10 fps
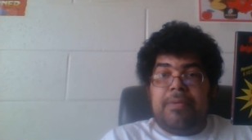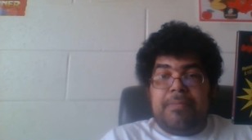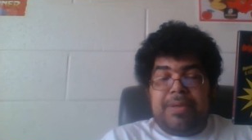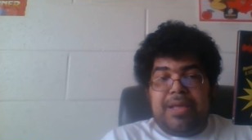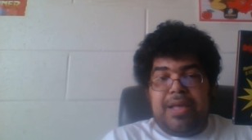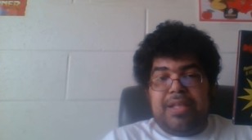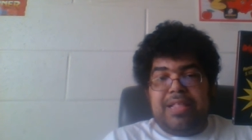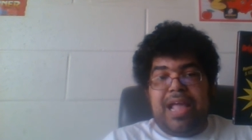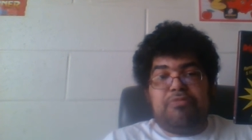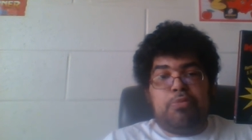
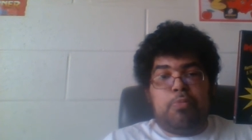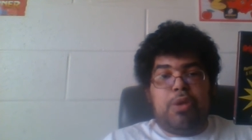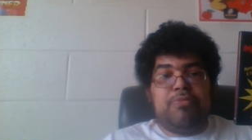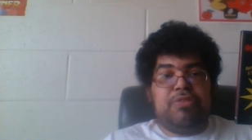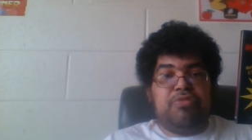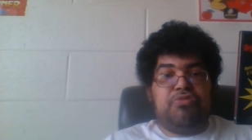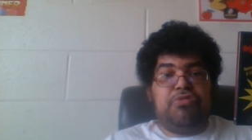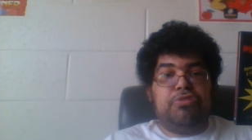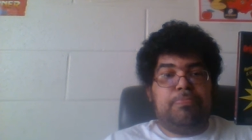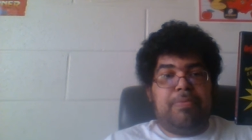Because Astro Boy was the
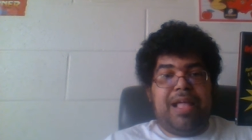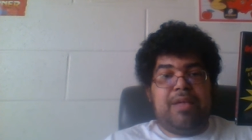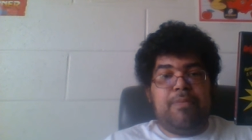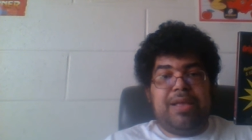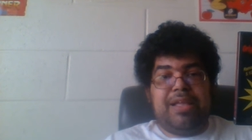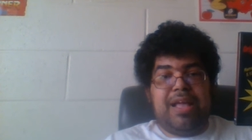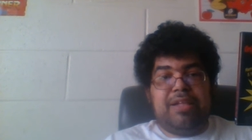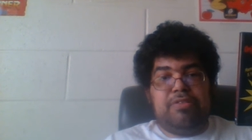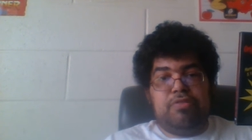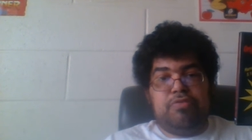first black and white
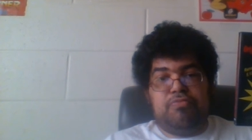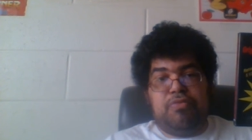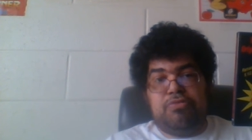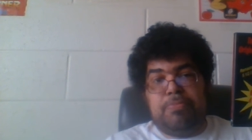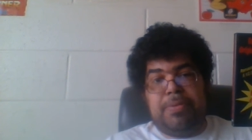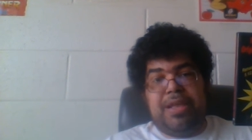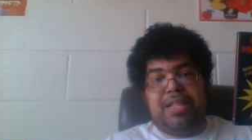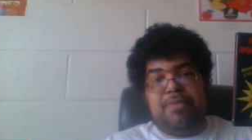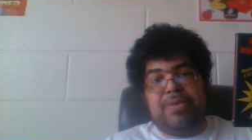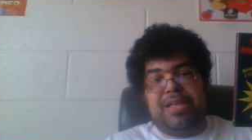cartoon for
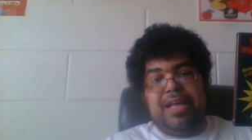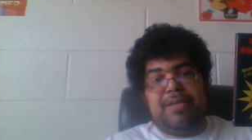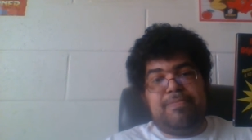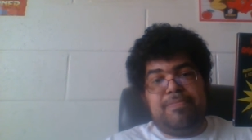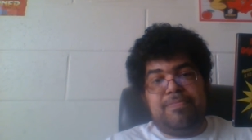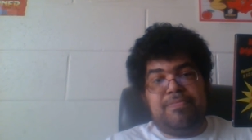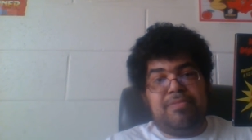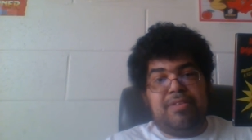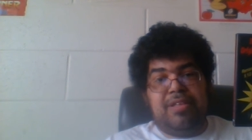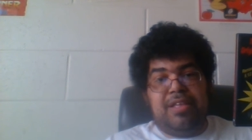Japan that we got.
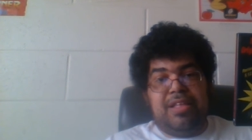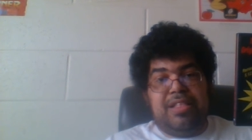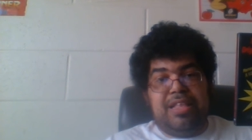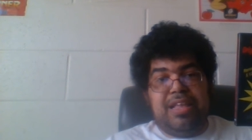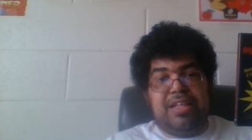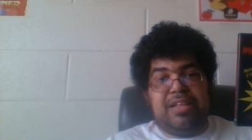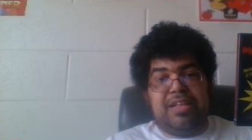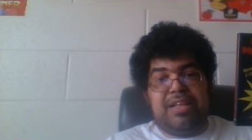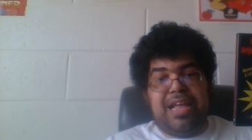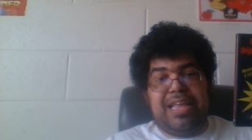Then
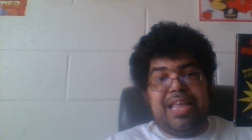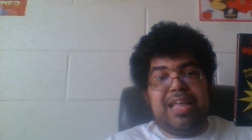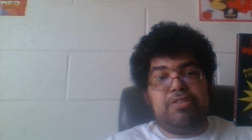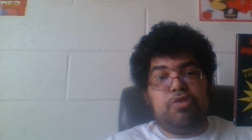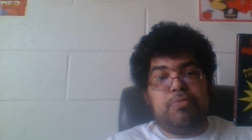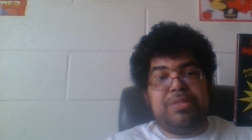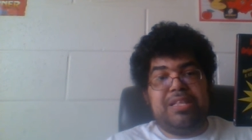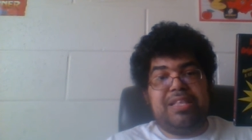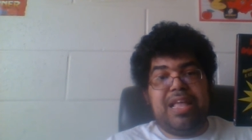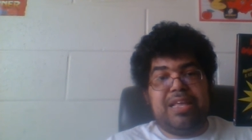Gigantor was
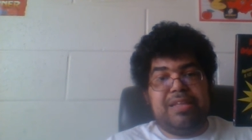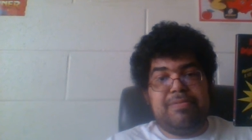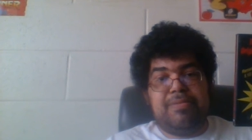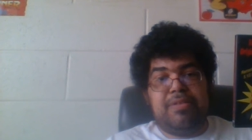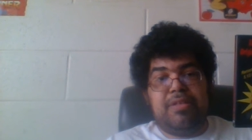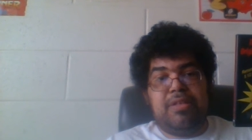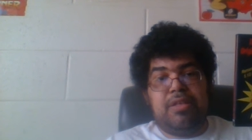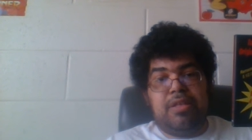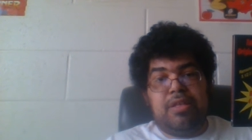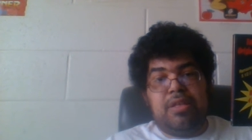the second.
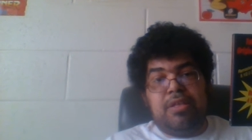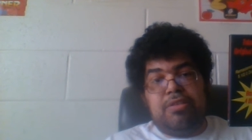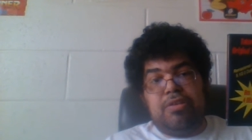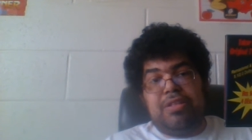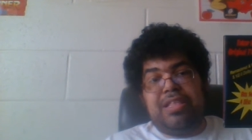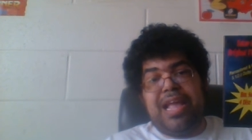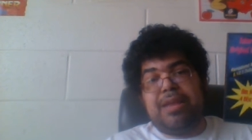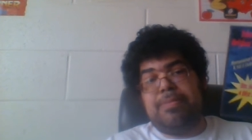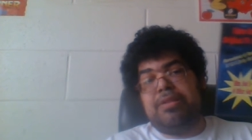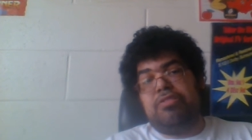So this
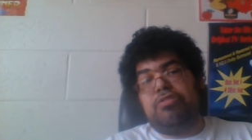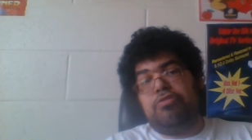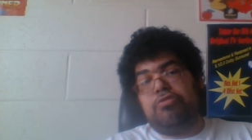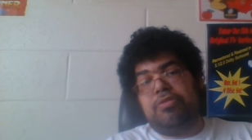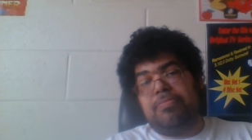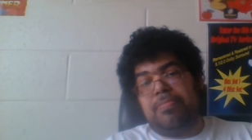had been the third.